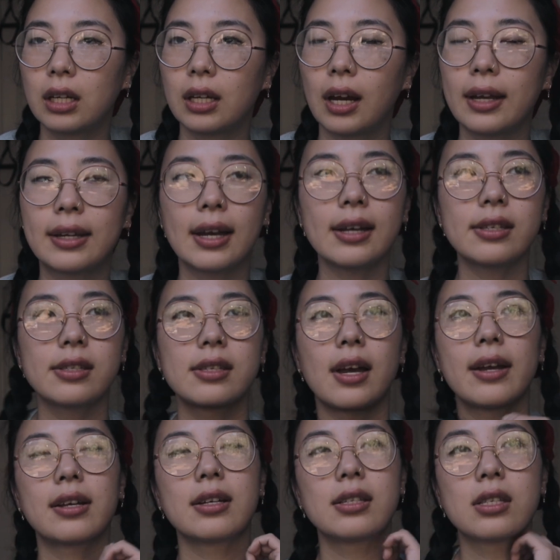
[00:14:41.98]
I guess
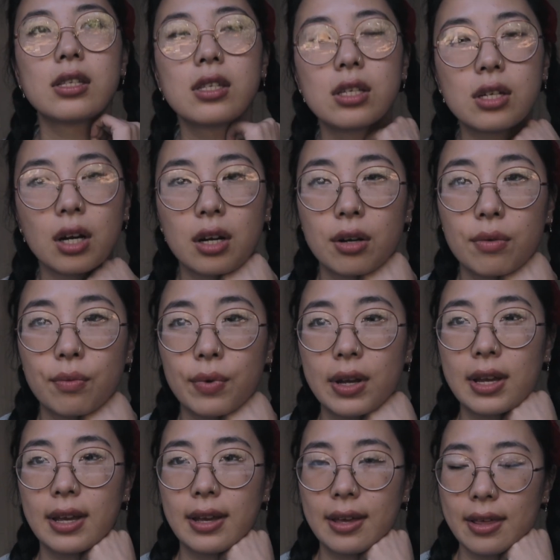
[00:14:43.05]
I could start
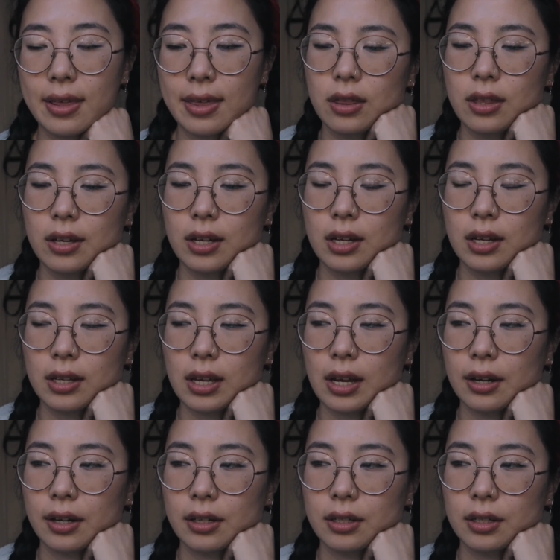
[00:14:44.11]
with the
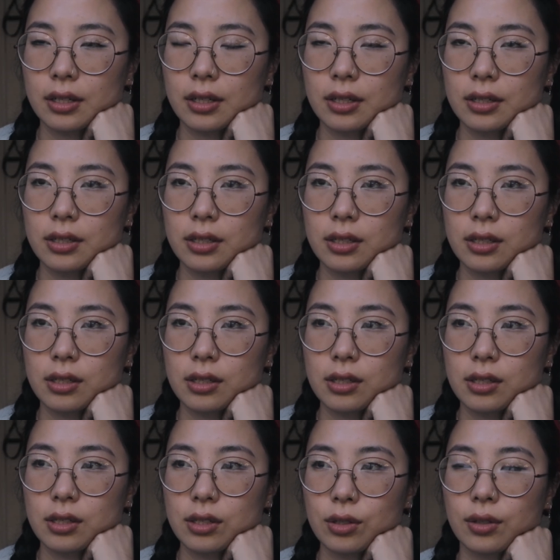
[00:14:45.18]
characters
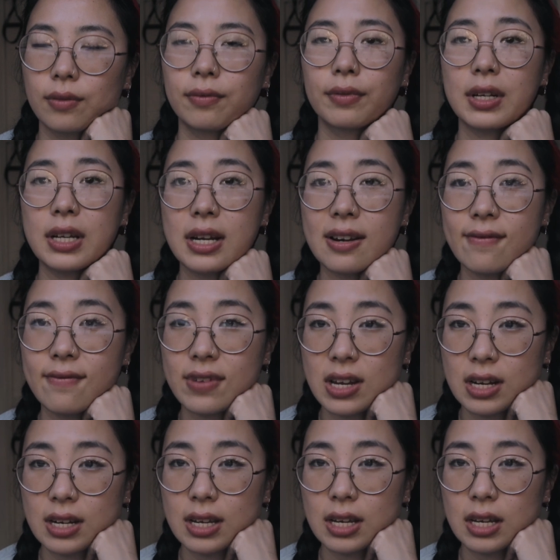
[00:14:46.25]
sort of
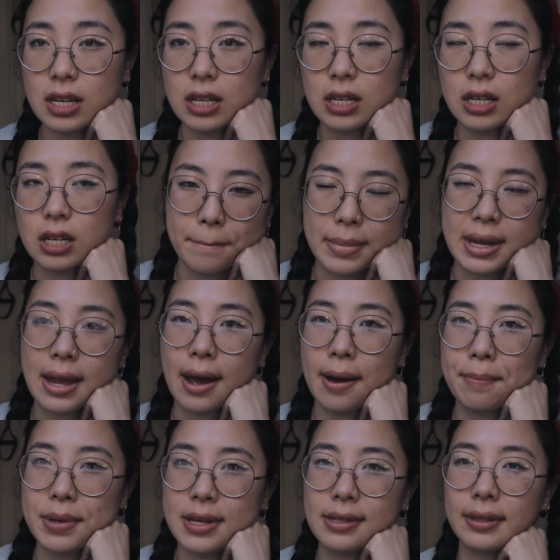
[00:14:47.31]
reconvening. Yeah,
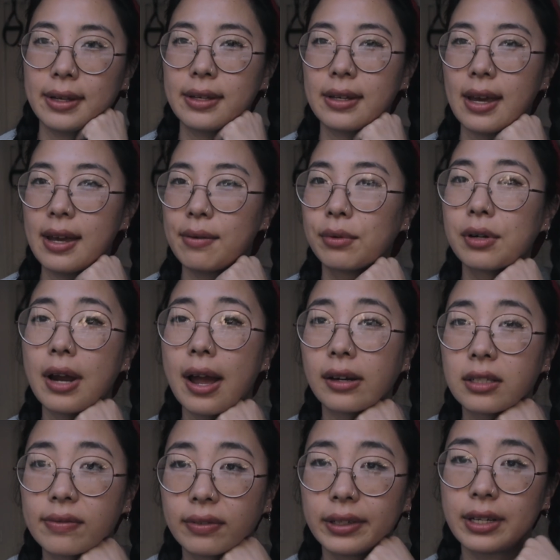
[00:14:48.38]
being like, hey, we're
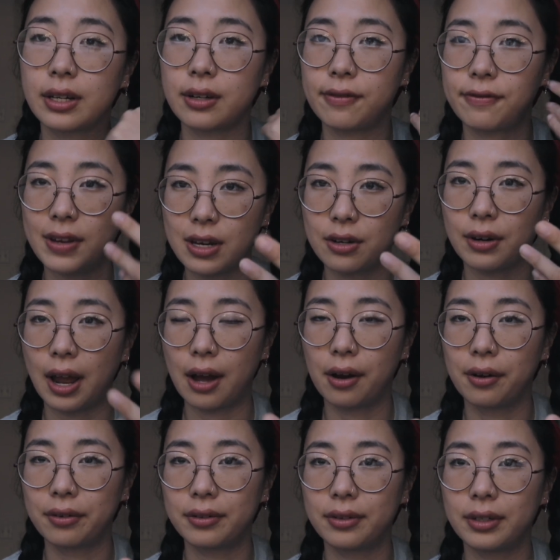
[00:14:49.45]
actively gonna figure
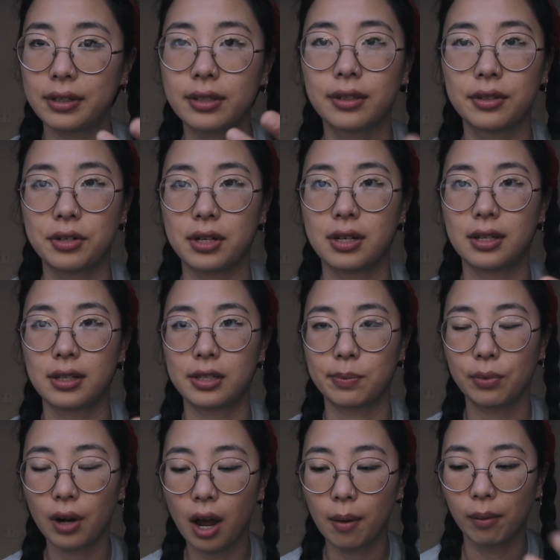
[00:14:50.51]
out a solution to this
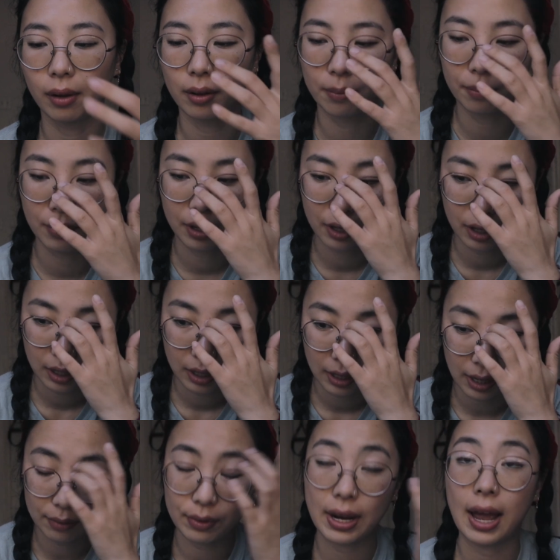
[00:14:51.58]
problem,
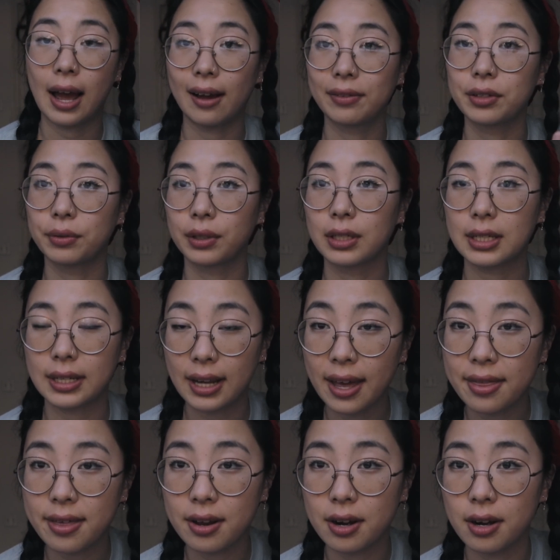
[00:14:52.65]
and we have to work
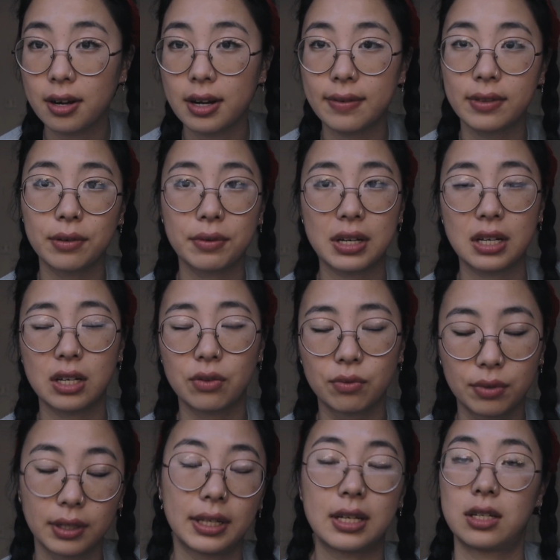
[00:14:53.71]
together, even though we
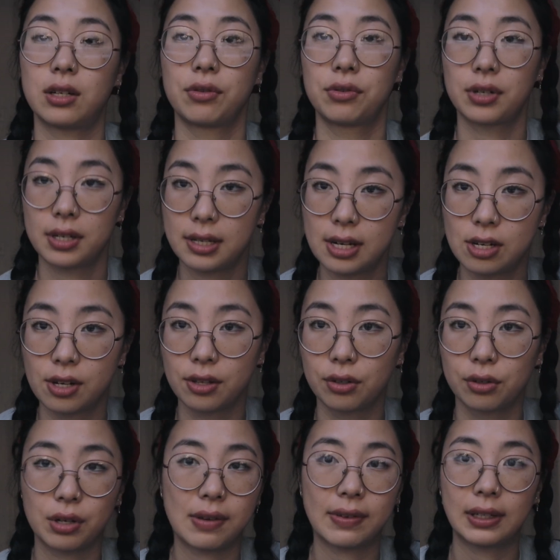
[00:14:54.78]
really don't trust each other
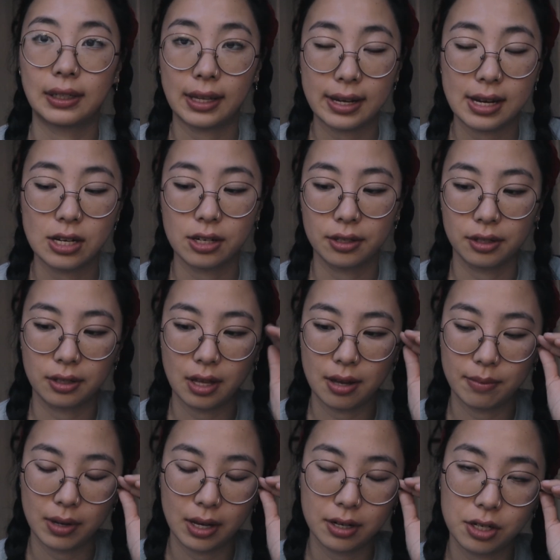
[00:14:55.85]
or even like each other
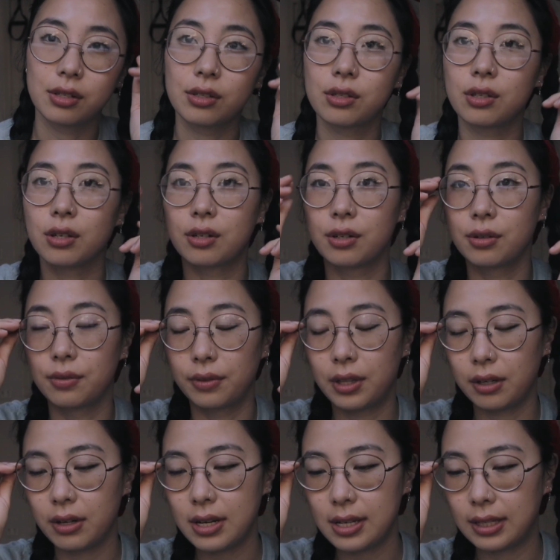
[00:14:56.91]
that much. So
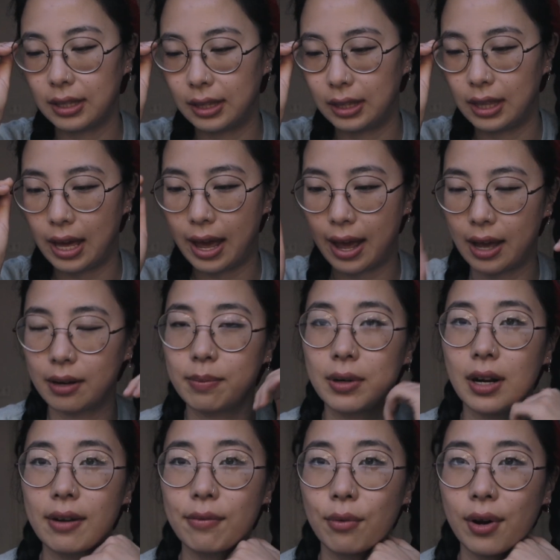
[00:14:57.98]
there is that,
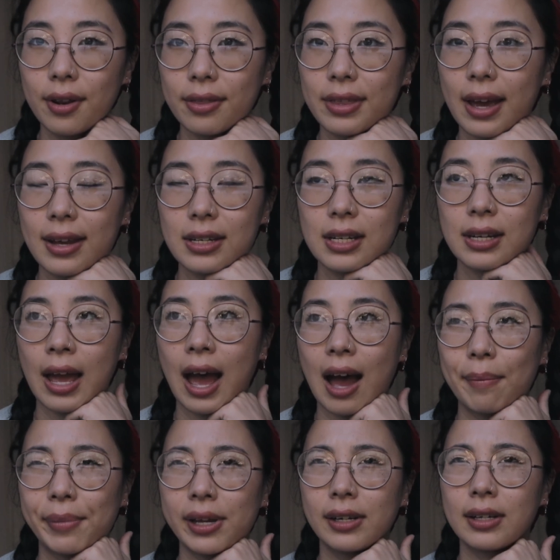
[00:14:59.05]
but I want that to
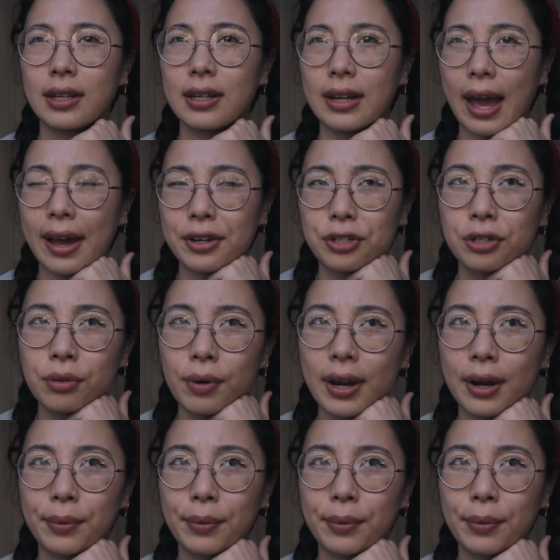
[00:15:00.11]
happen in a natural way.